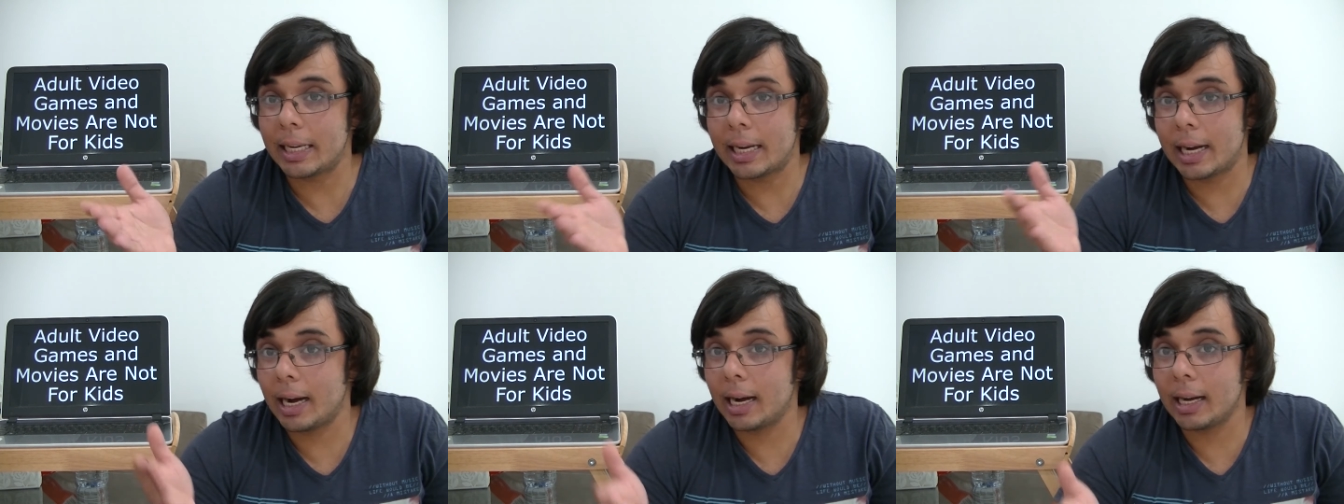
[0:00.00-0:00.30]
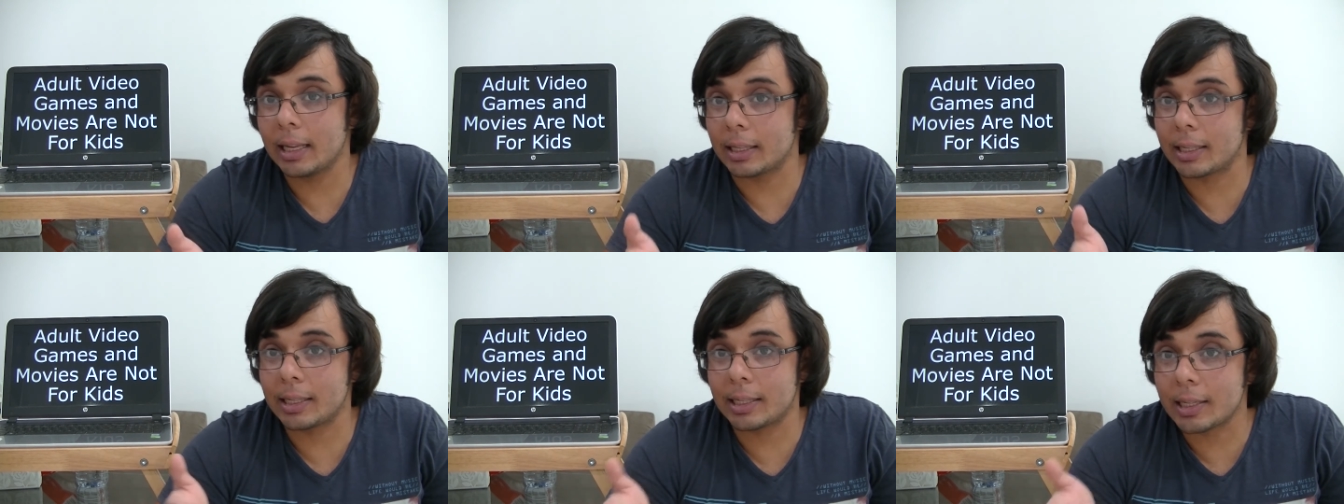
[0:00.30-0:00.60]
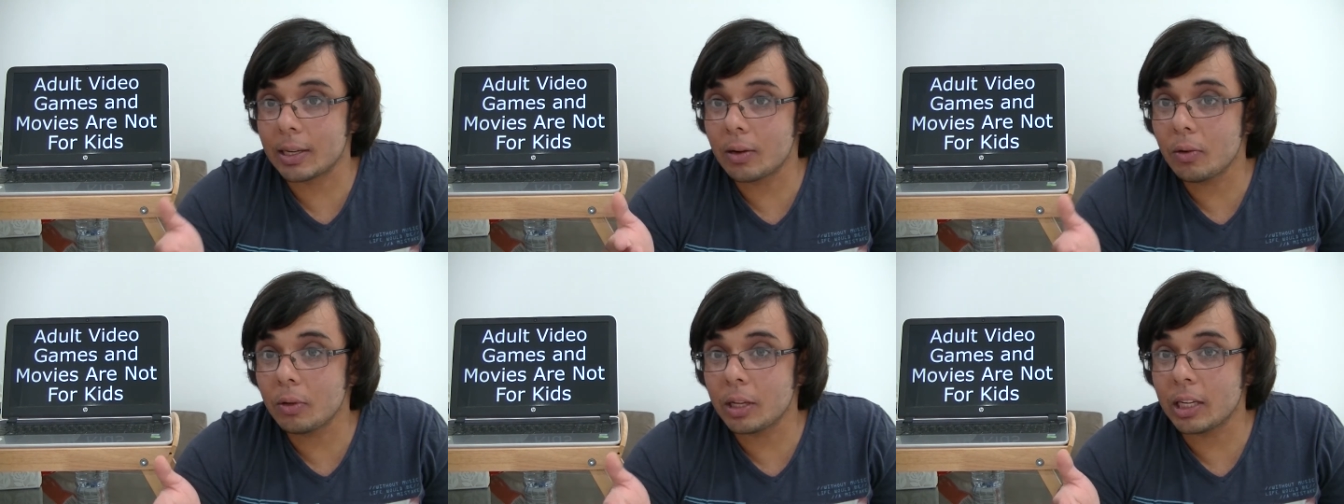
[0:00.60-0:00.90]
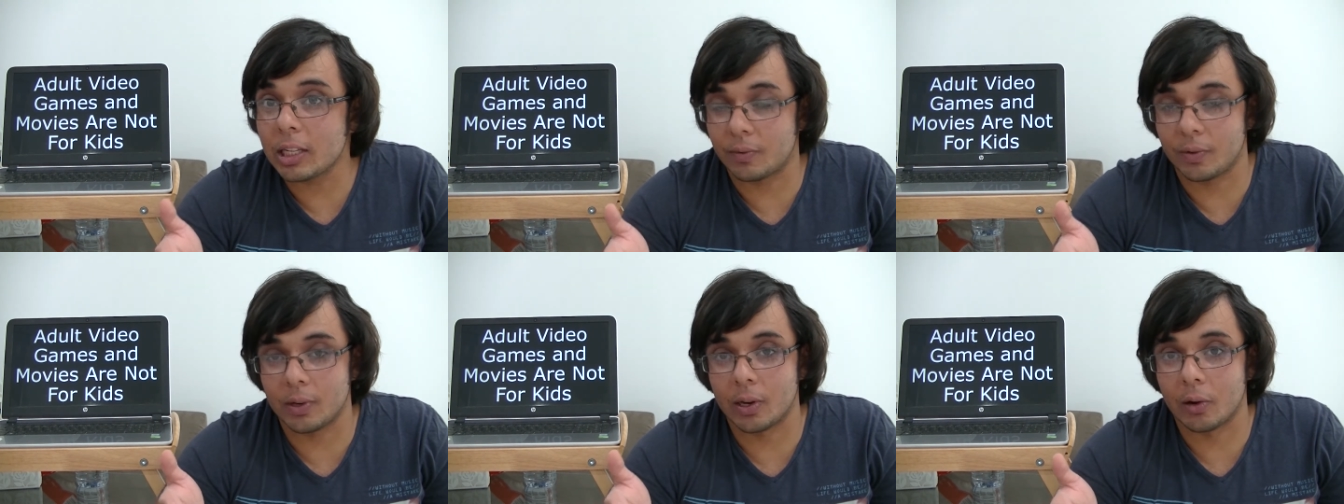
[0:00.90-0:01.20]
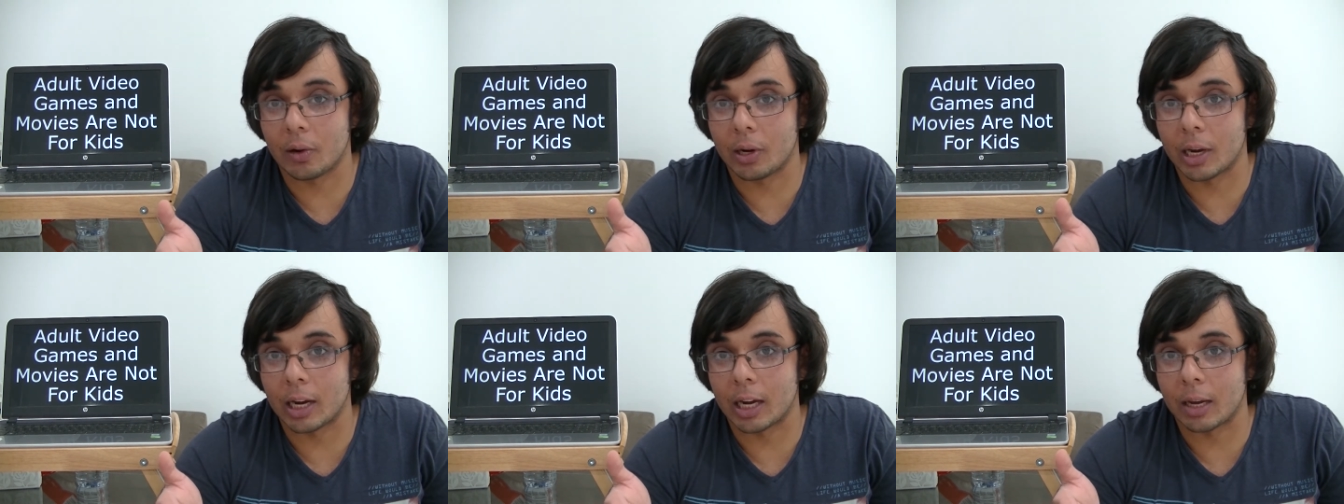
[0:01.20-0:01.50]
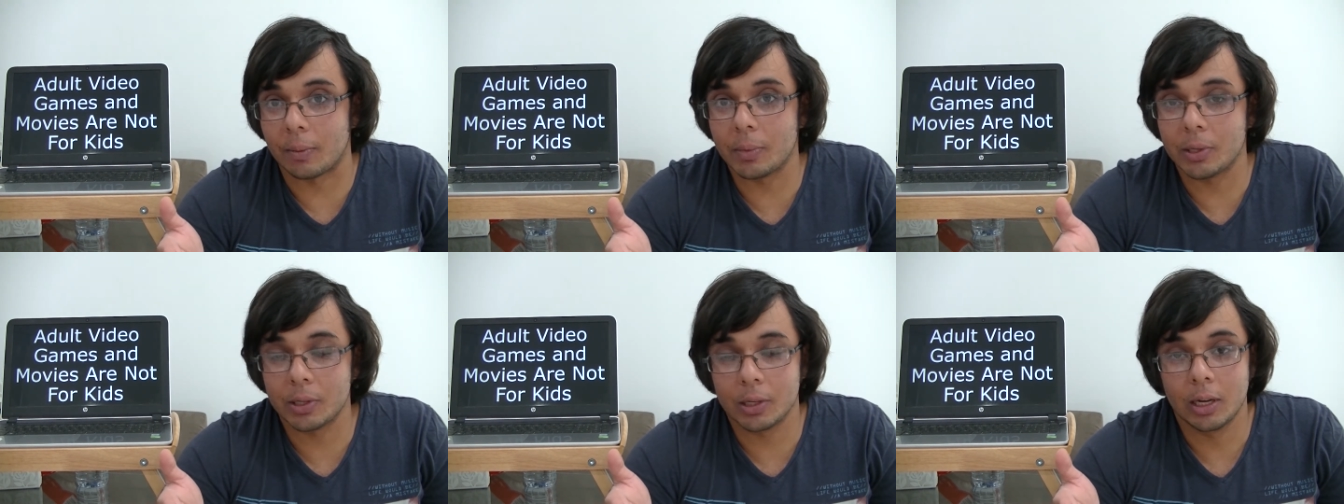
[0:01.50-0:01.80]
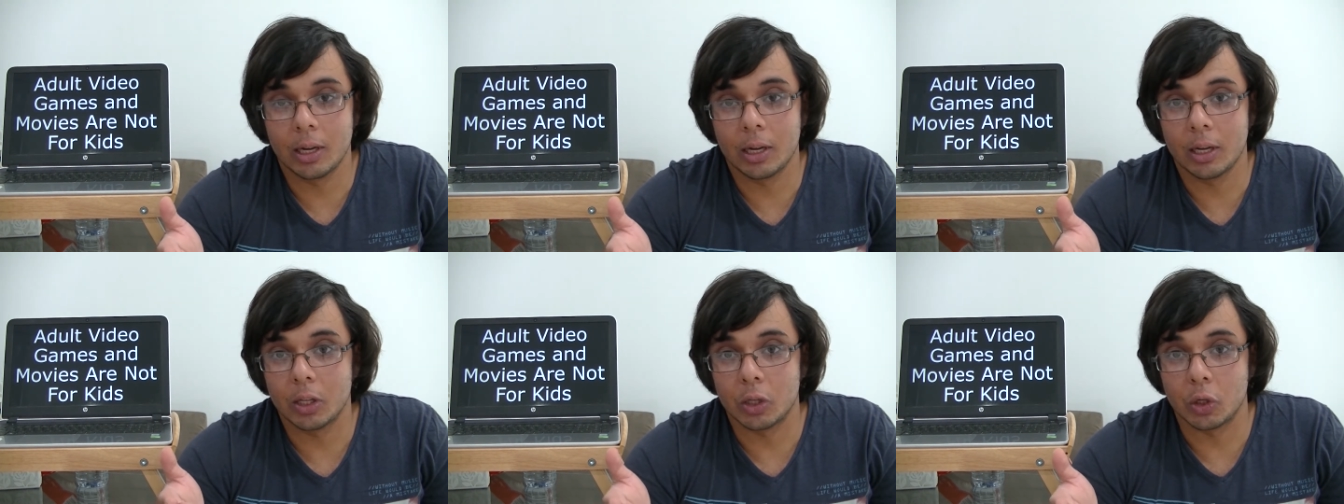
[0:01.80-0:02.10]
can't sell these video games
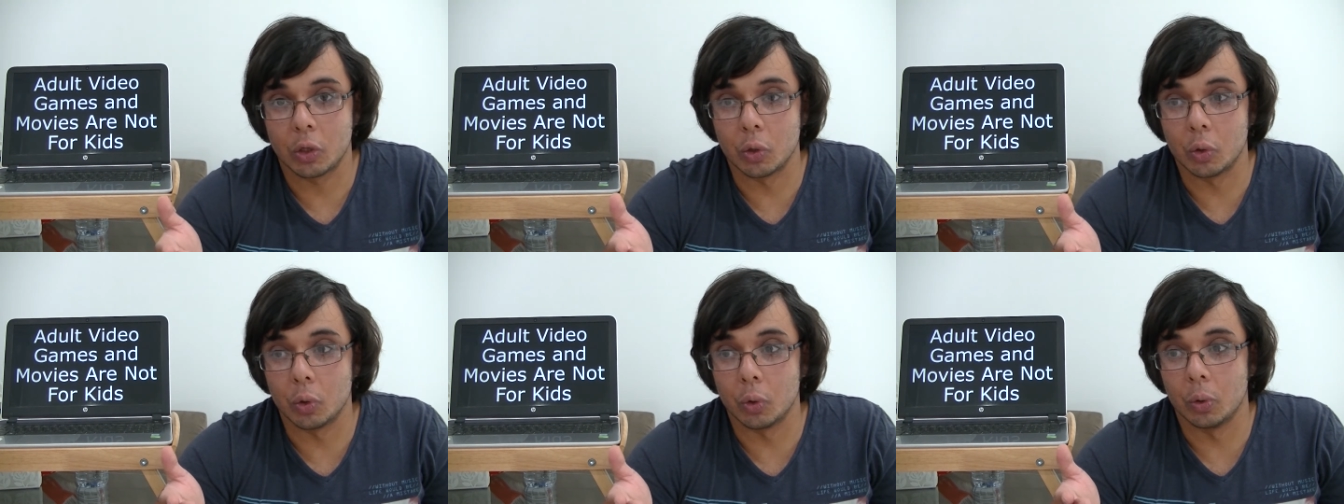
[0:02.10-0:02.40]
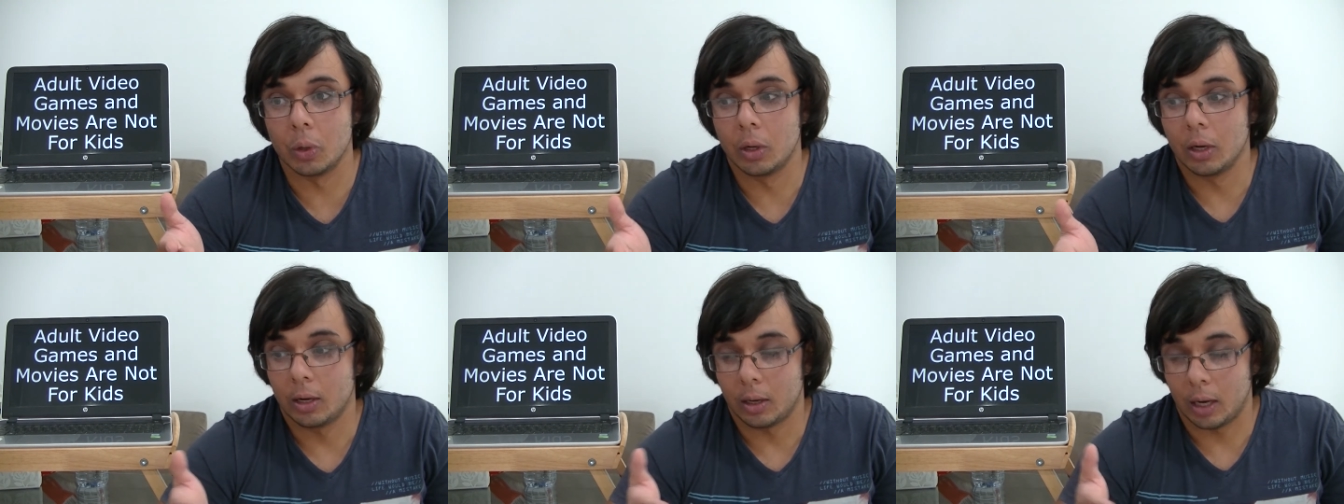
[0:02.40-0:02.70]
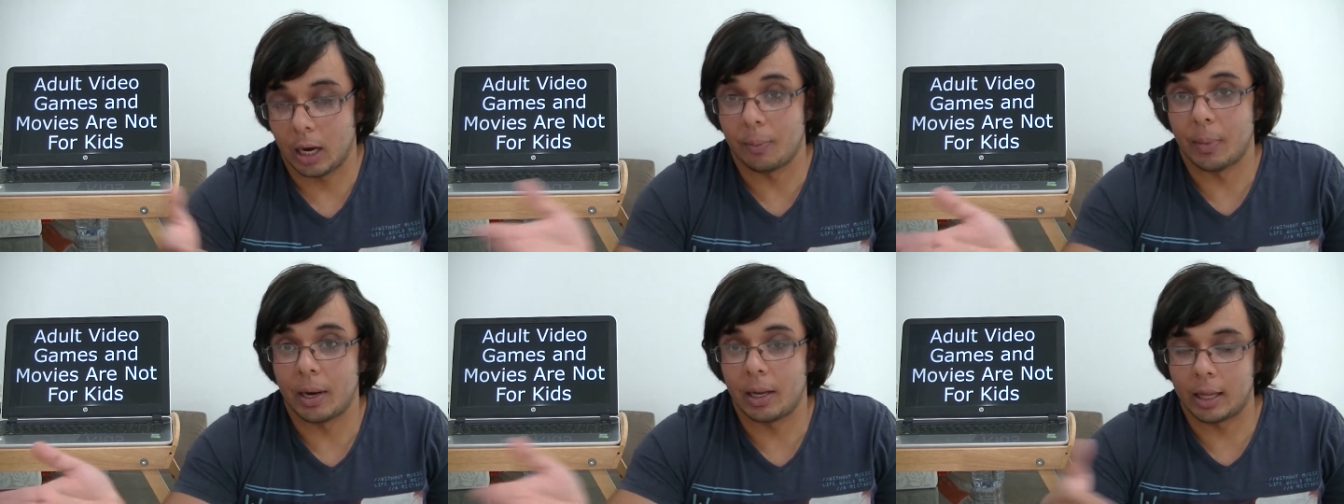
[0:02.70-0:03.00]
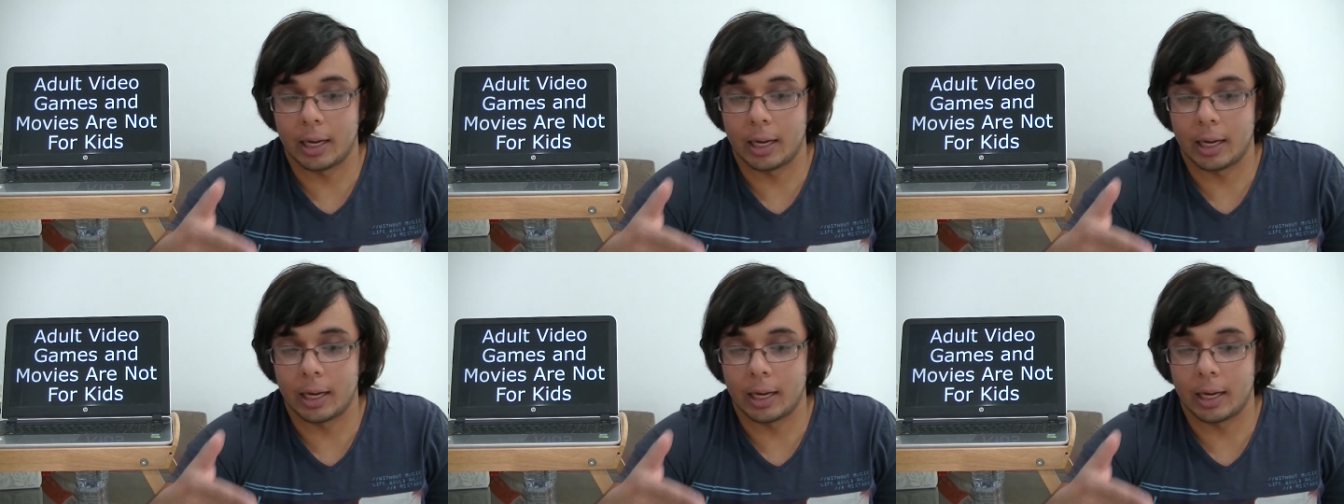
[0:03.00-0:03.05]
to MA,